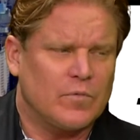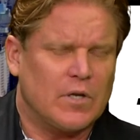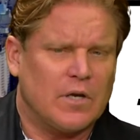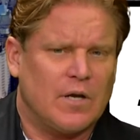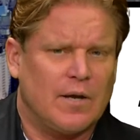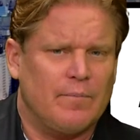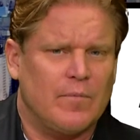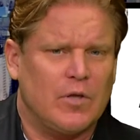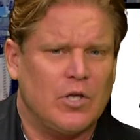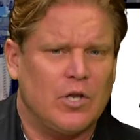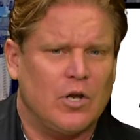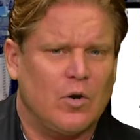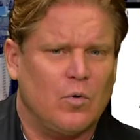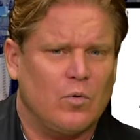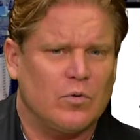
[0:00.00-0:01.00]

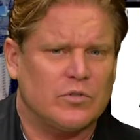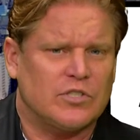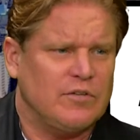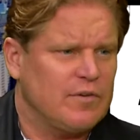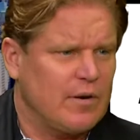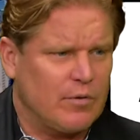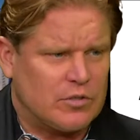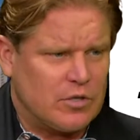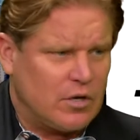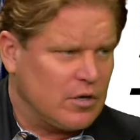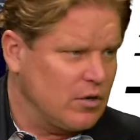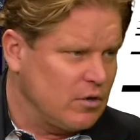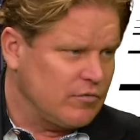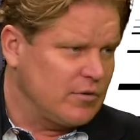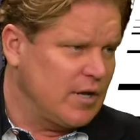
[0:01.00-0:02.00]
Steve and I were
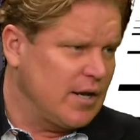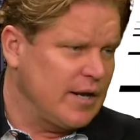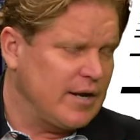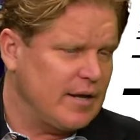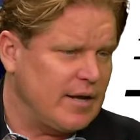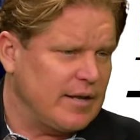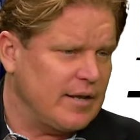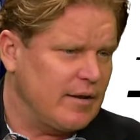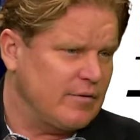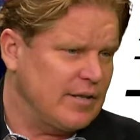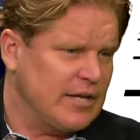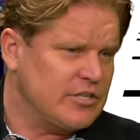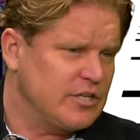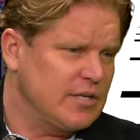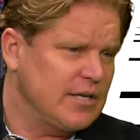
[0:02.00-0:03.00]
talking offline.
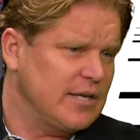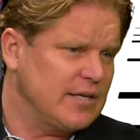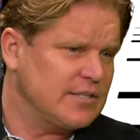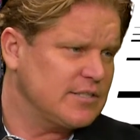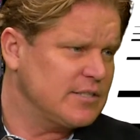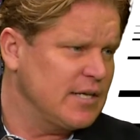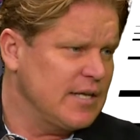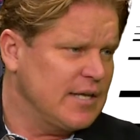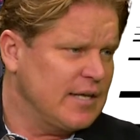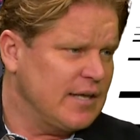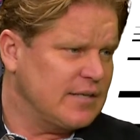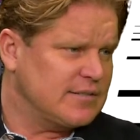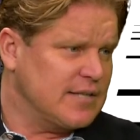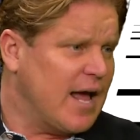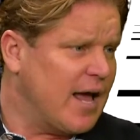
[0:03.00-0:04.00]
Allegedly, it's
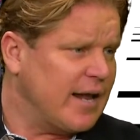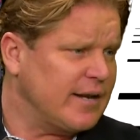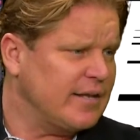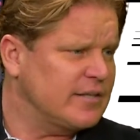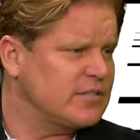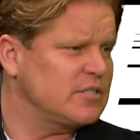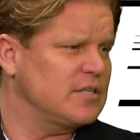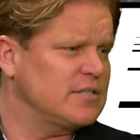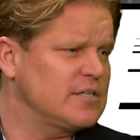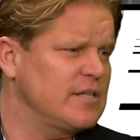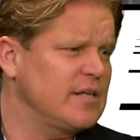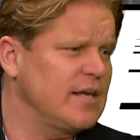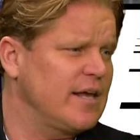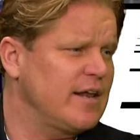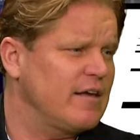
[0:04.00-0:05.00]
not. It's in
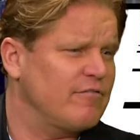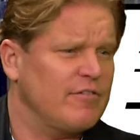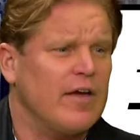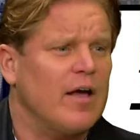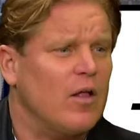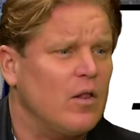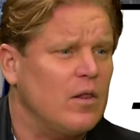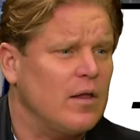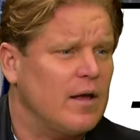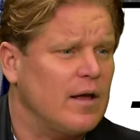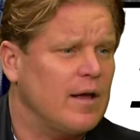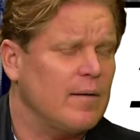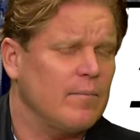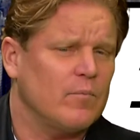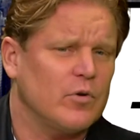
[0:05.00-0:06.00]
the
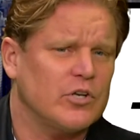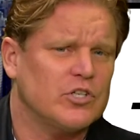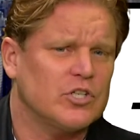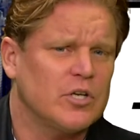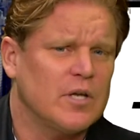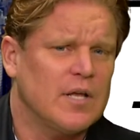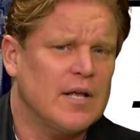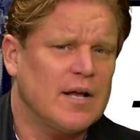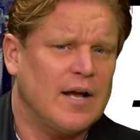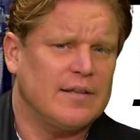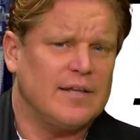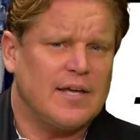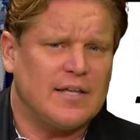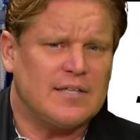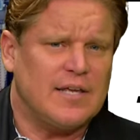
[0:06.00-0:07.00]
NFL, which I
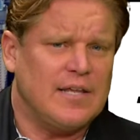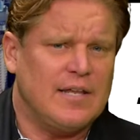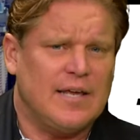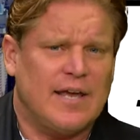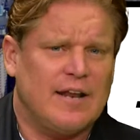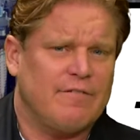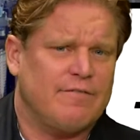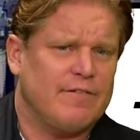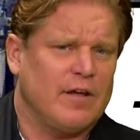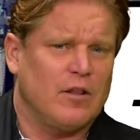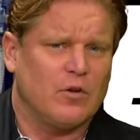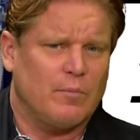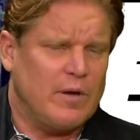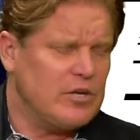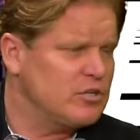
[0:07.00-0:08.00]
think it's in the NFL
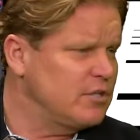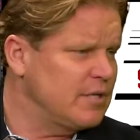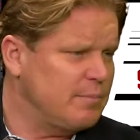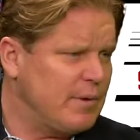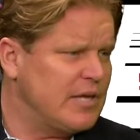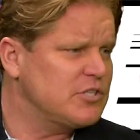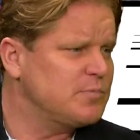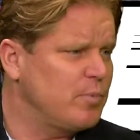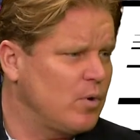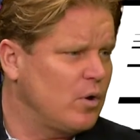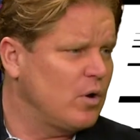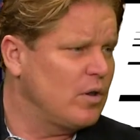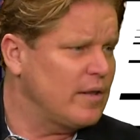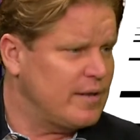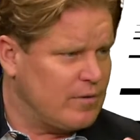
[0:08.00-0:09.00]
or Major League
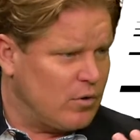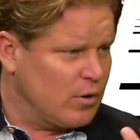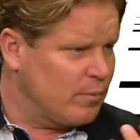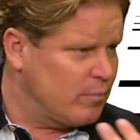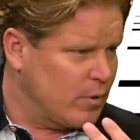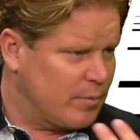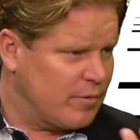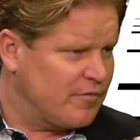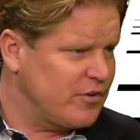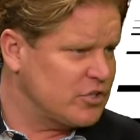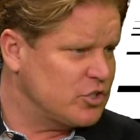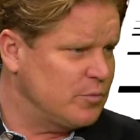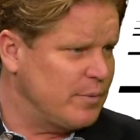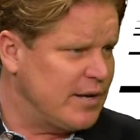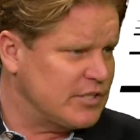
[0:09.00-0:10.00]
Baseball or
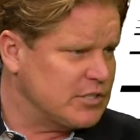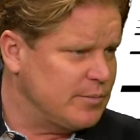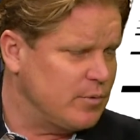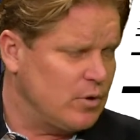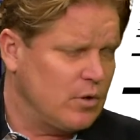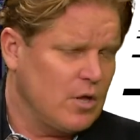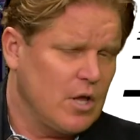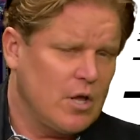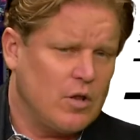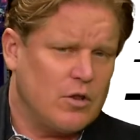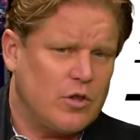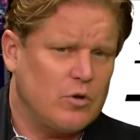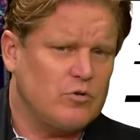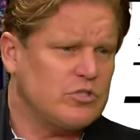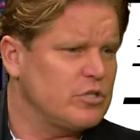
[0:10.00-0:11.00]
professional basketball.
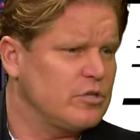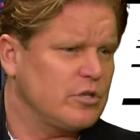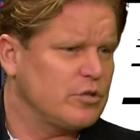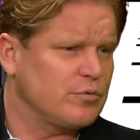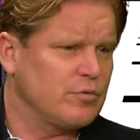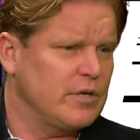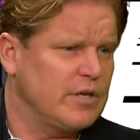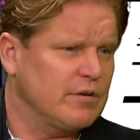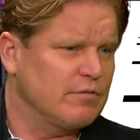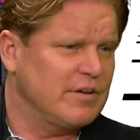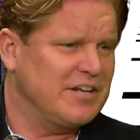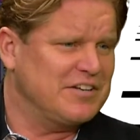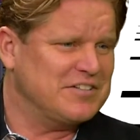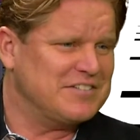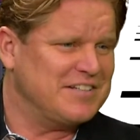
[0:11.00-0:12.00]
Those are the three
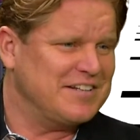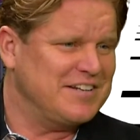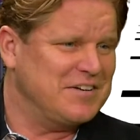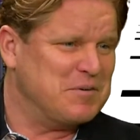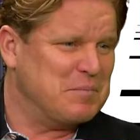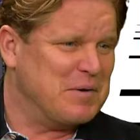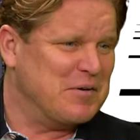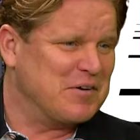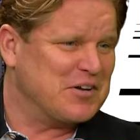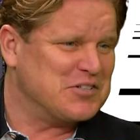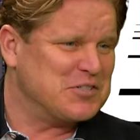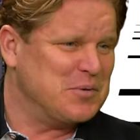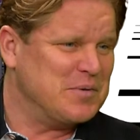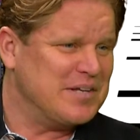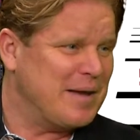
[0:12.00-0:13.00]
arenas that America's
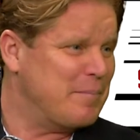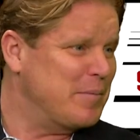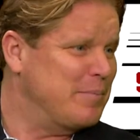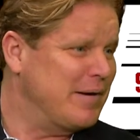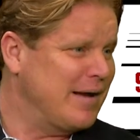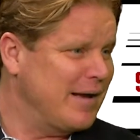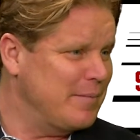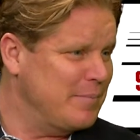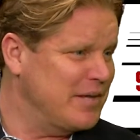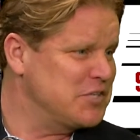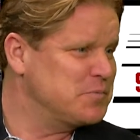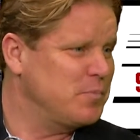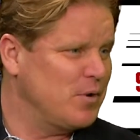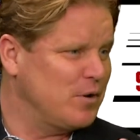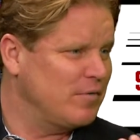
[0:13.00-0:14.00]
always apple pie,
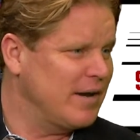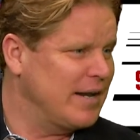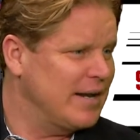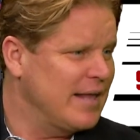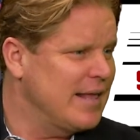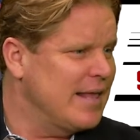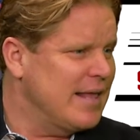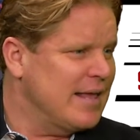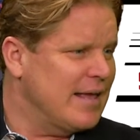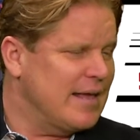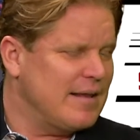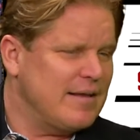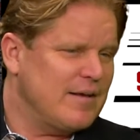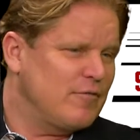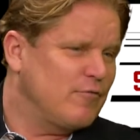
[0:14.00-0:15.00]
baseball, right? Mm-hmm.
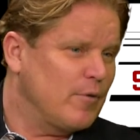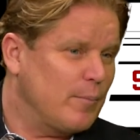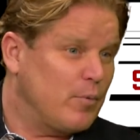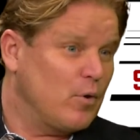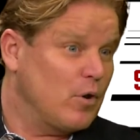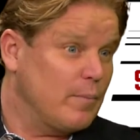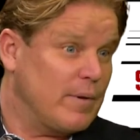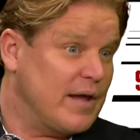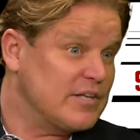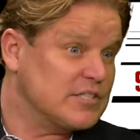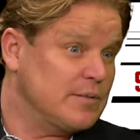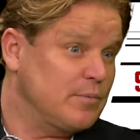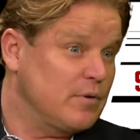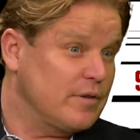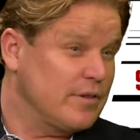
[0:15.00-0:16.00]
And football or
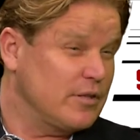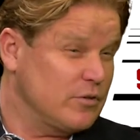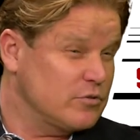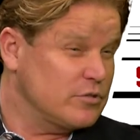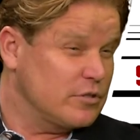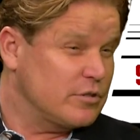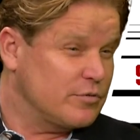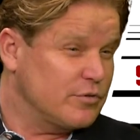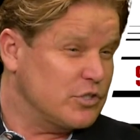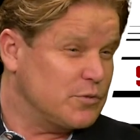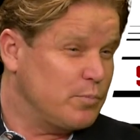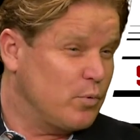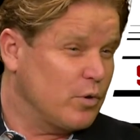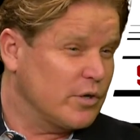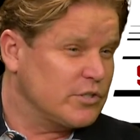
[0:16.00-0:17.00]
basketball. I think those are the three
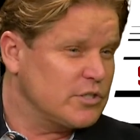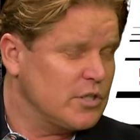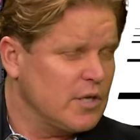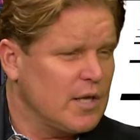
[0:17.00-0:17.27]
sports.